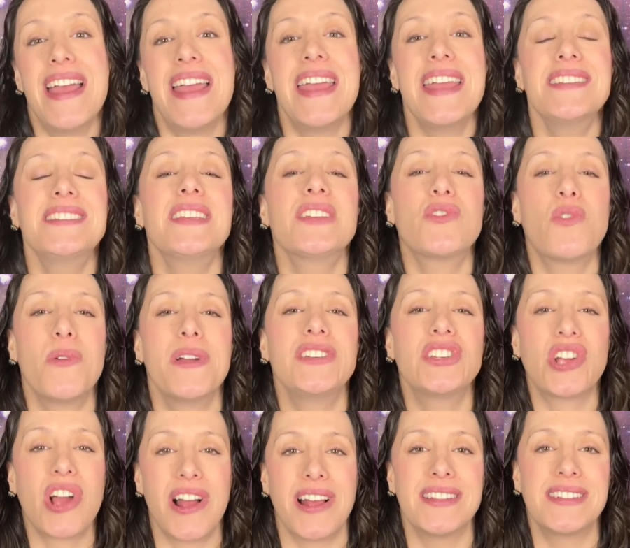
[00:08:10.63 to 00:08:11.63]
Is it going
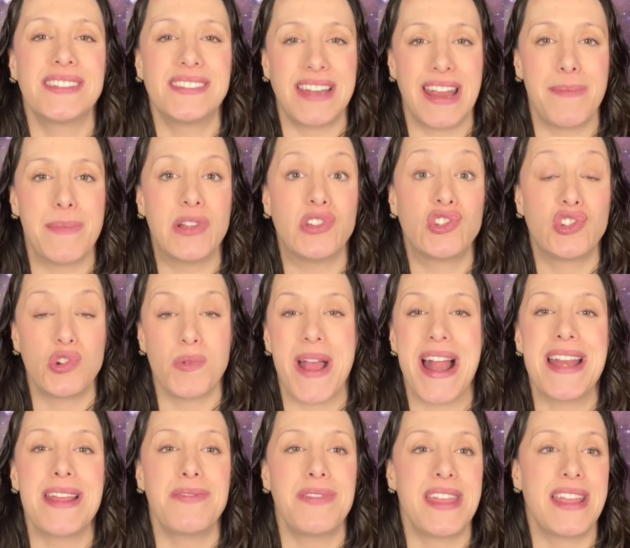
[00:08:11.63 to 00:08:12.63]
to cause damage to
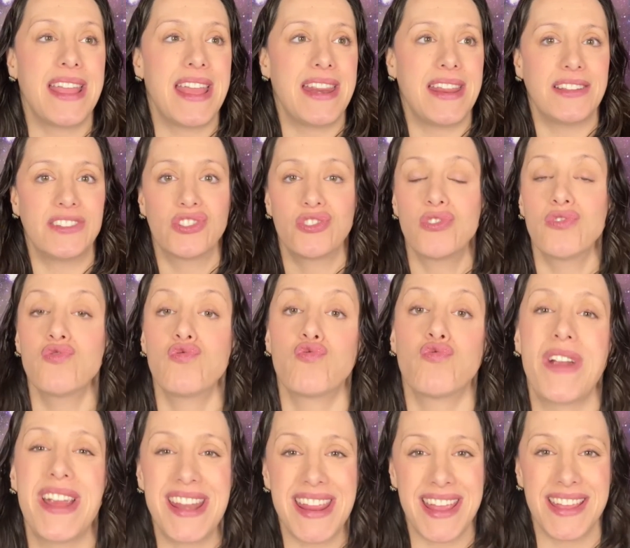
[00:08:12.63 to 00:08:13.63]
anything in a certain
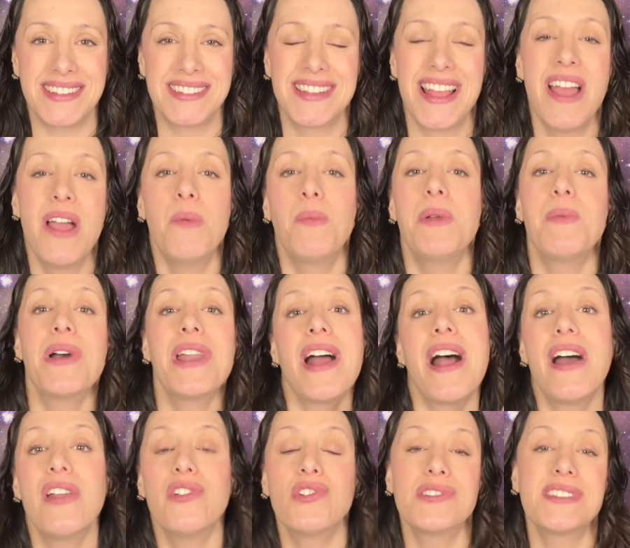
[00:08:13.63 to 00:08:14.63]
radius? We want
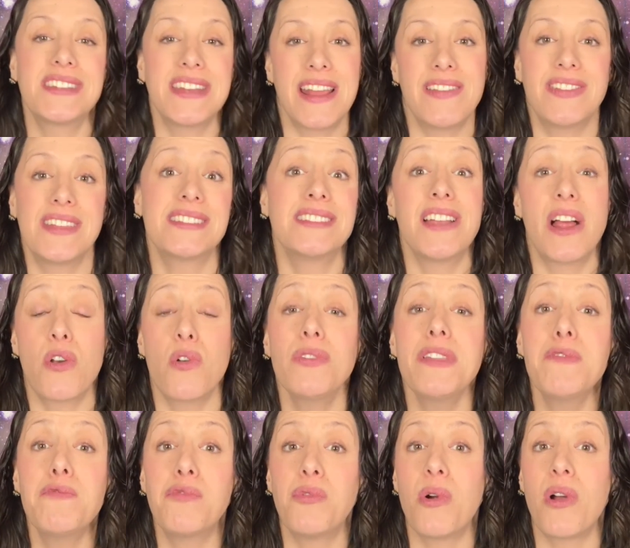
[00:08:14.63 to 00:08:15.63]
to understand this not
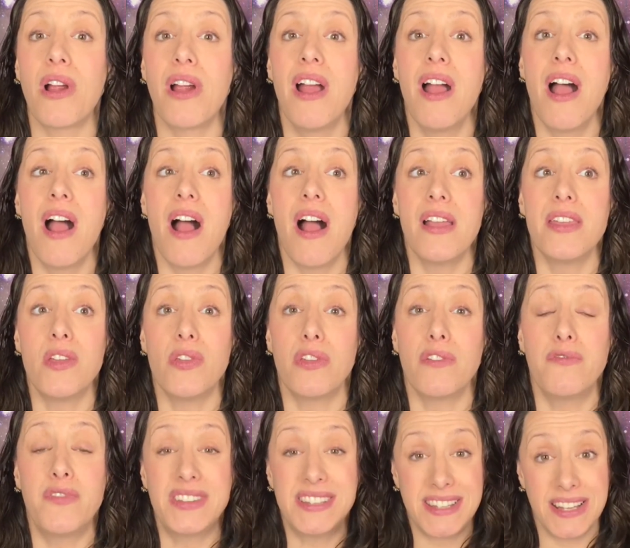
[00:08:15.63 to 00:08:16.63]
only for you know, the
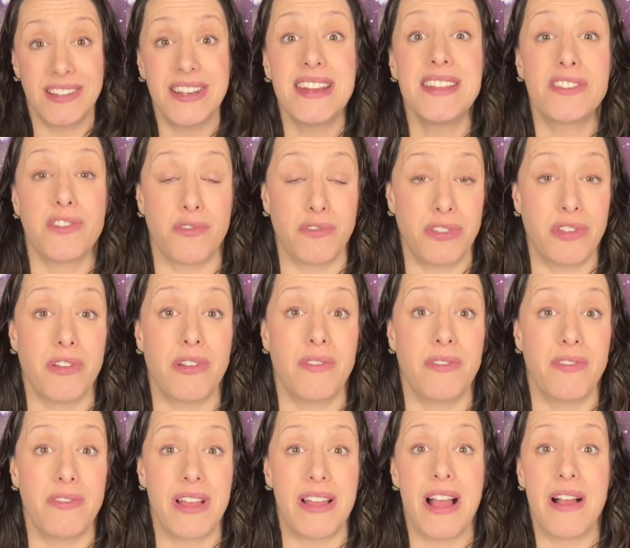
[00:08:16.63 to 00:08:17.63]
facilities, the, the
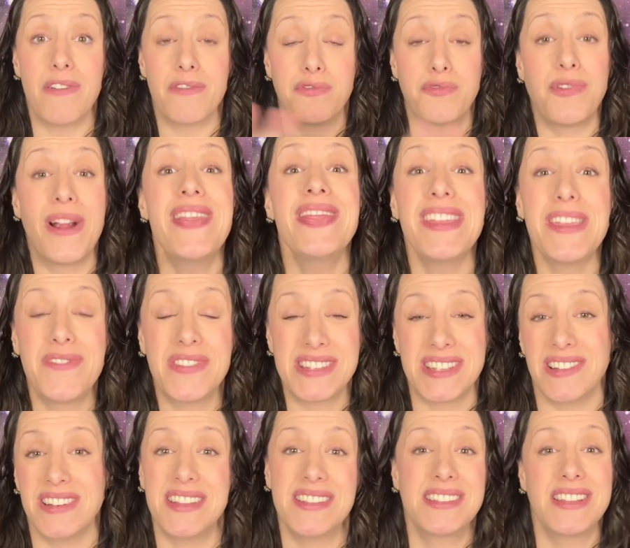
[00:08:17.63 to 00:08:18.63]
uh, friendly
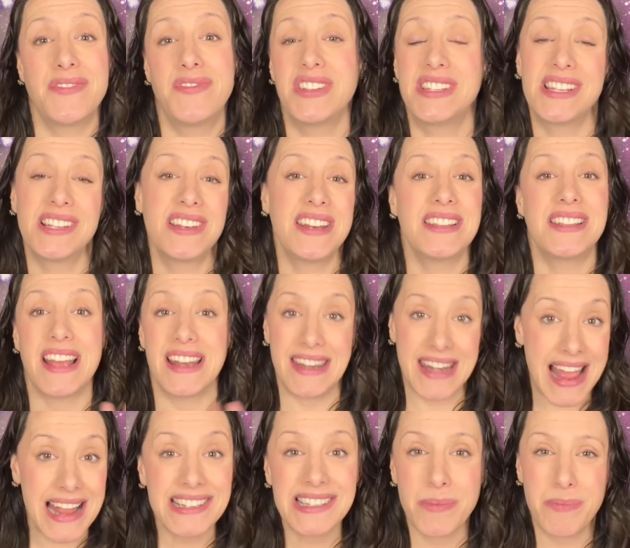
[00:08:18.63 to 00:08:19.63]
facilities, the facilities that
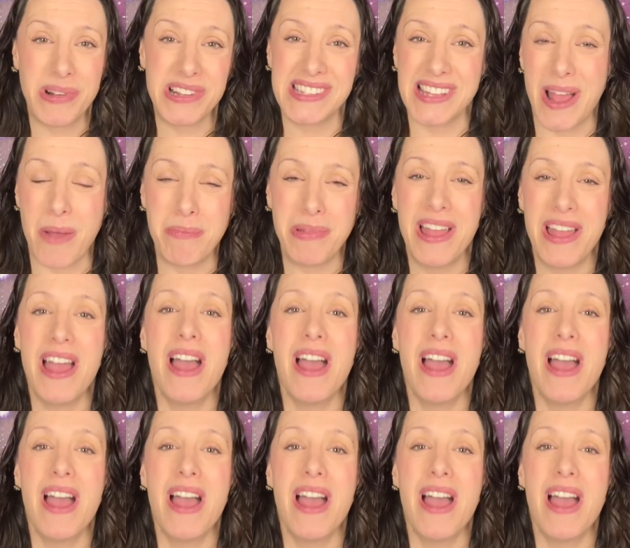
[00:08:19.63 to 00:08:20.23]
NASA puts up,